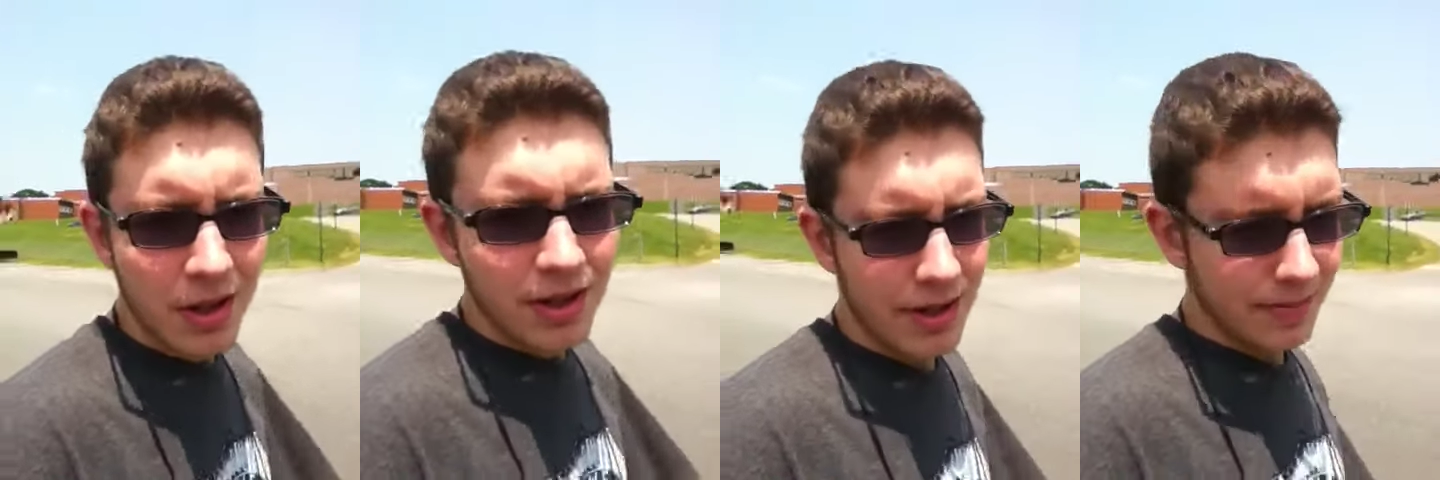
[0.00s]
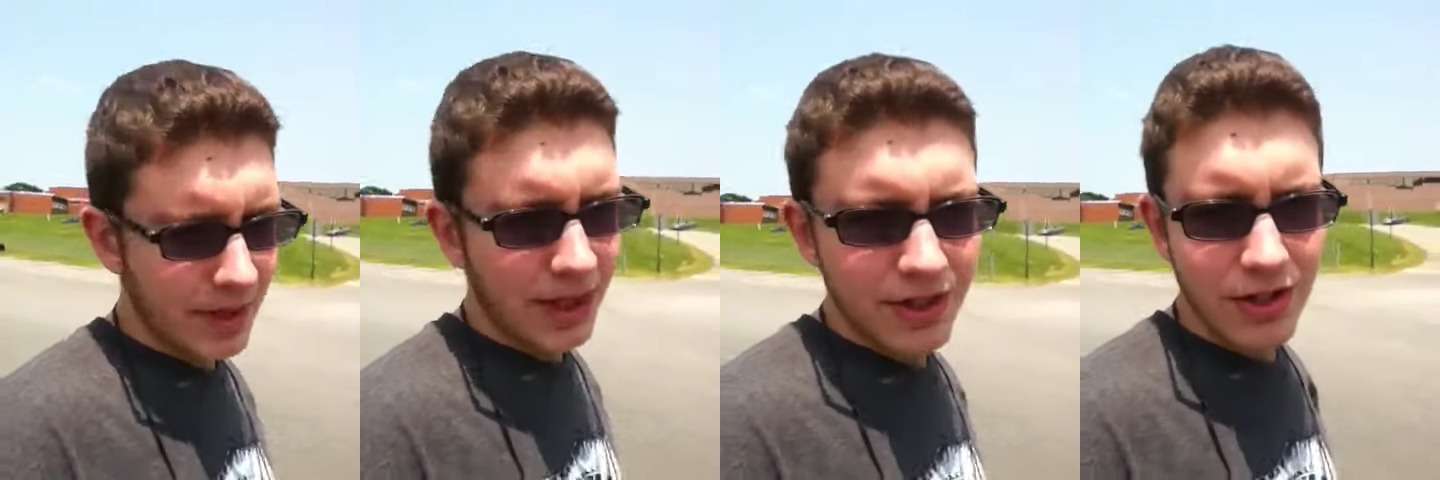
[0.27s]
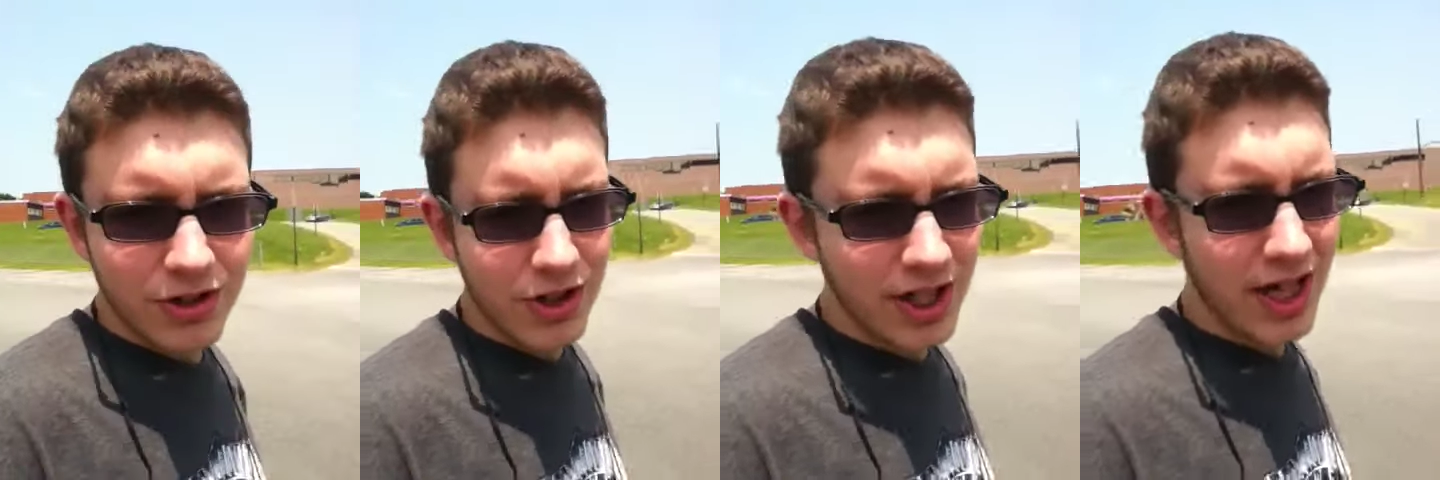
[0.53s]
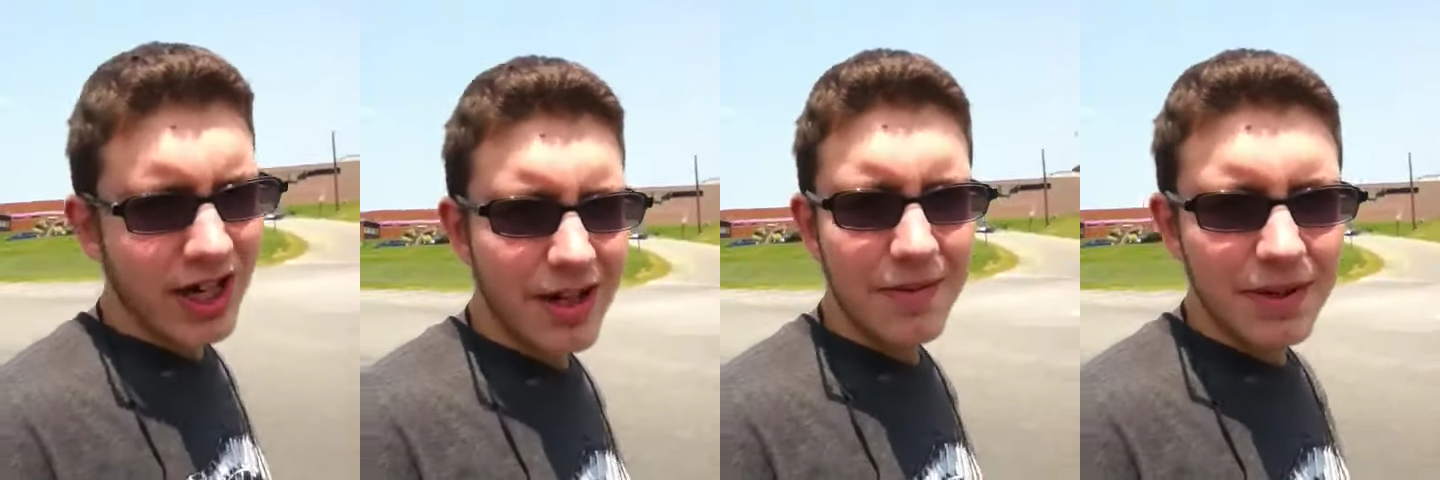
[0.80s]
I'm getting a
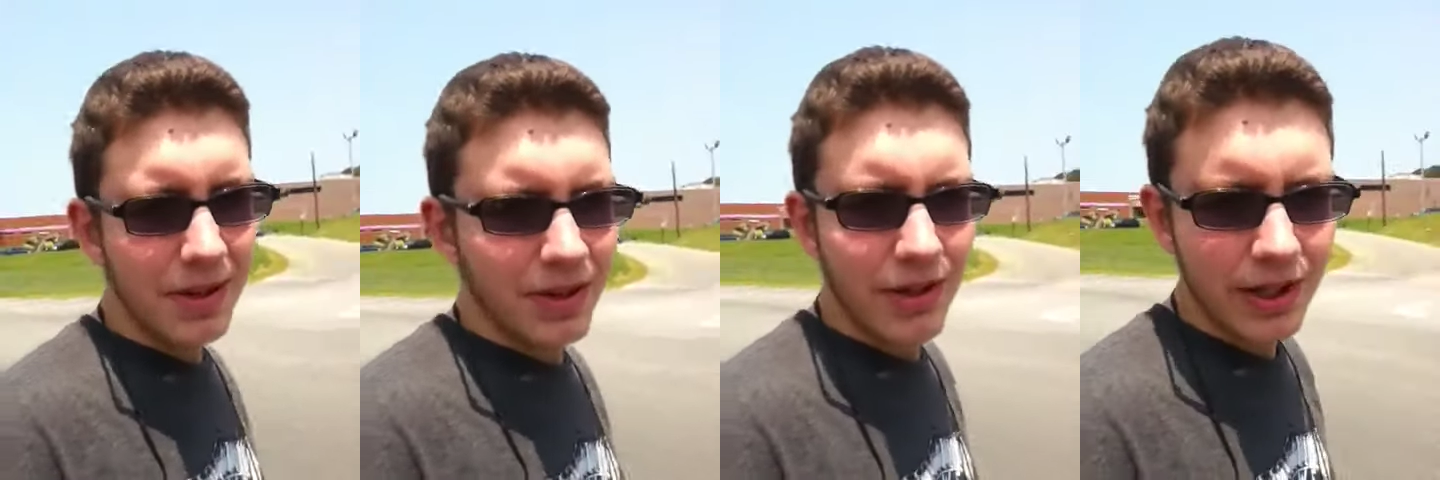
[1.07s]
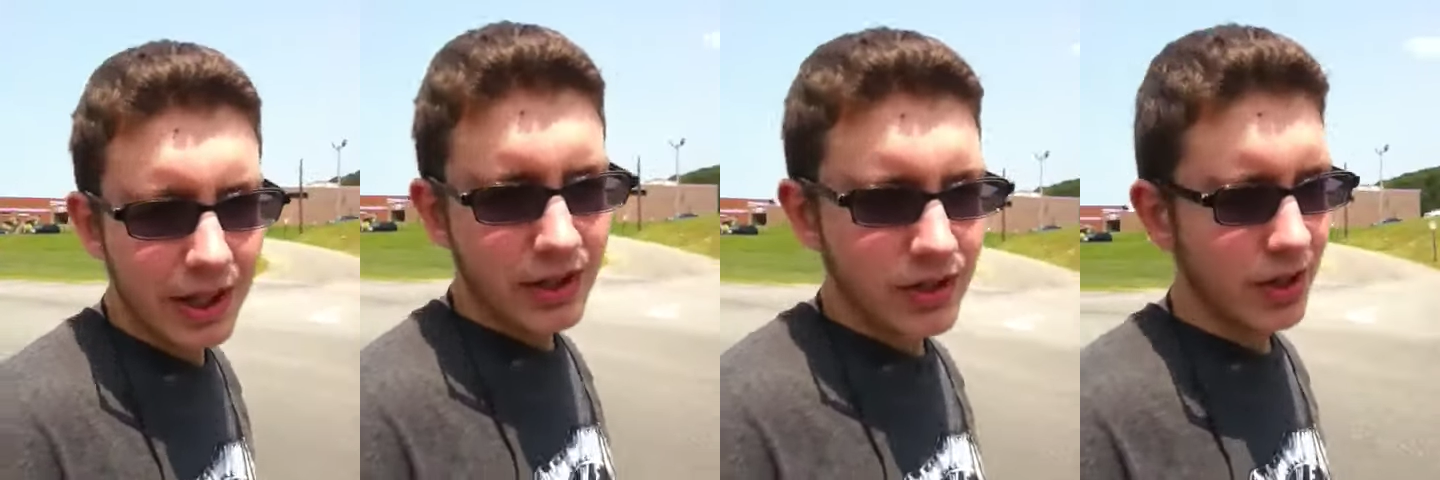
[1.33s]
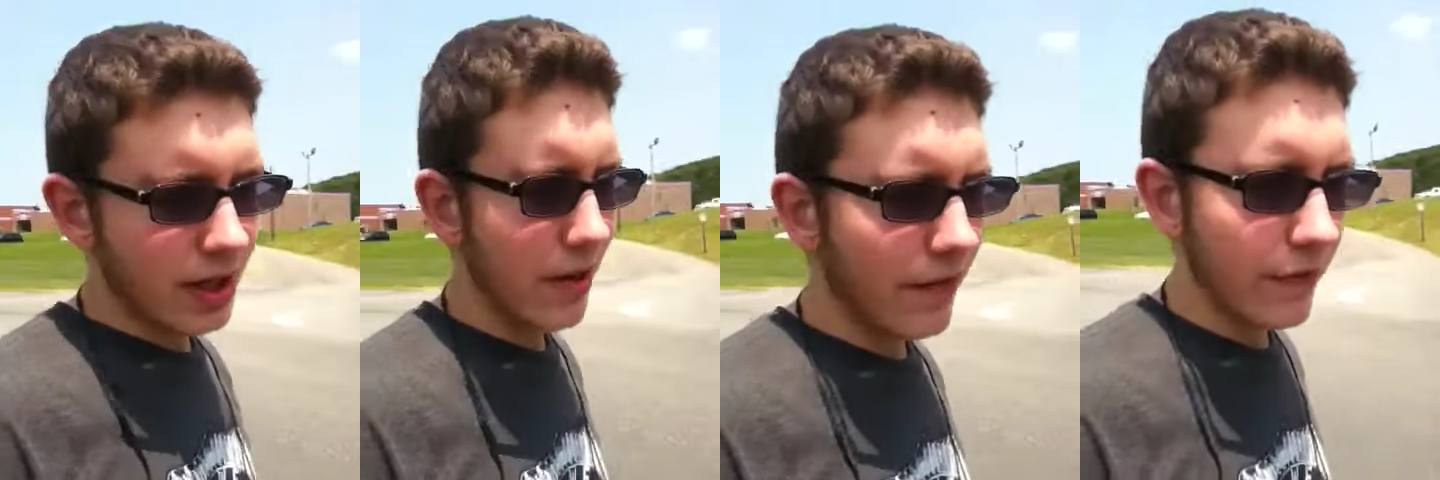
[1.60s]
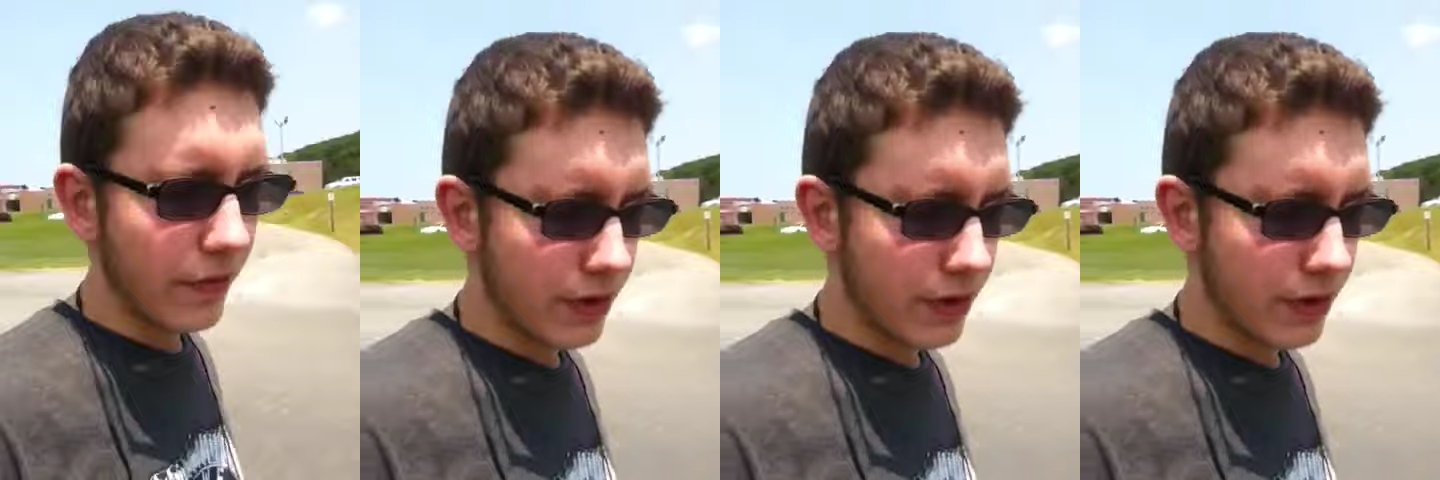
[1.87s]
job and all that stuff,